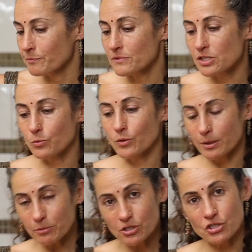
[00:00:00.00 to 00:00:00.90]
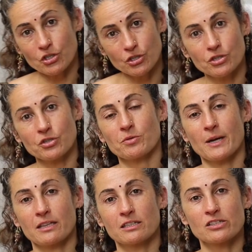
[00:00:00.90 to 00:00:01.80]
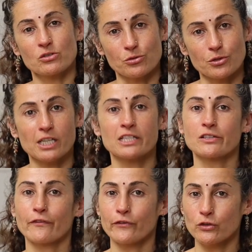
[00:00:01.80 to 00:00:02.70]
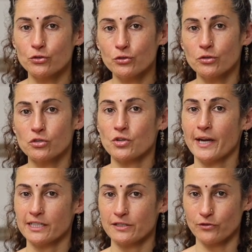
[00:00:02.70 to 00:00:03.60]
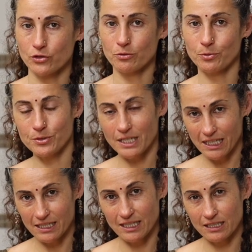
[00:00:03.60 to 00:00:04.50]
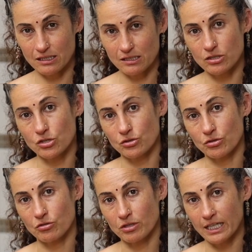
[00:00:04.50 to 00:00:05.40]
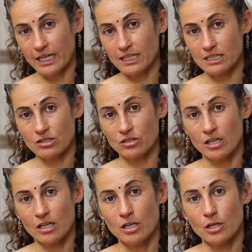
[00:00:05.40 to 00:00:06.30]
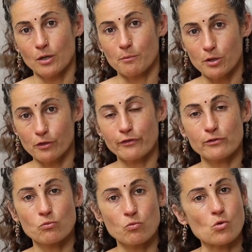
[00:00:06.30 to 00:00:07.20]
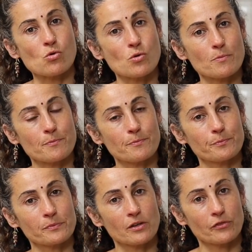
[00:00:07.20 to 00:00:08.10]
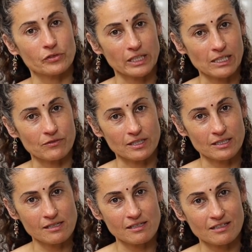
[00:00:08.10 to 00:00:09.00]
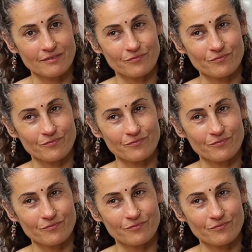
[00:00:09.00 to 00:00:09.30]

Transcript: So what I'm going to show you throughout this cook is a few transferable techniques to create beautiful, warm flavours